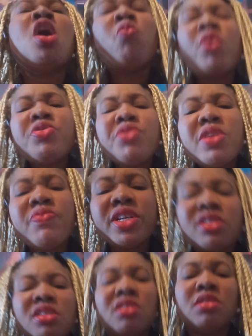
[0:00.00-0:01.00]
When you
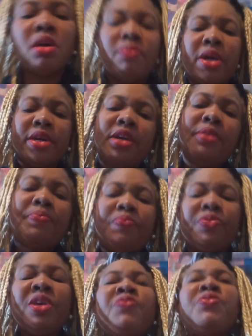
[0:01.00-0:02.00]
invest in the stock market,
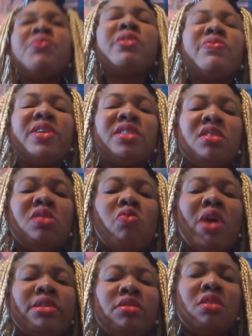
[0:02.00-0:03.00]
if you invest in the
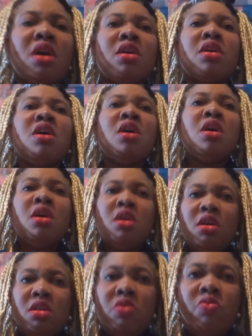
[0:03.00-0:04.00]
right stock
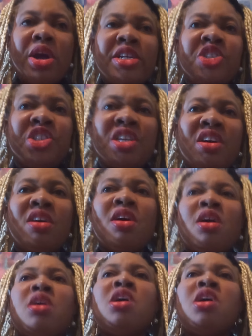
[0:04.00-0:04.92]
and the right share,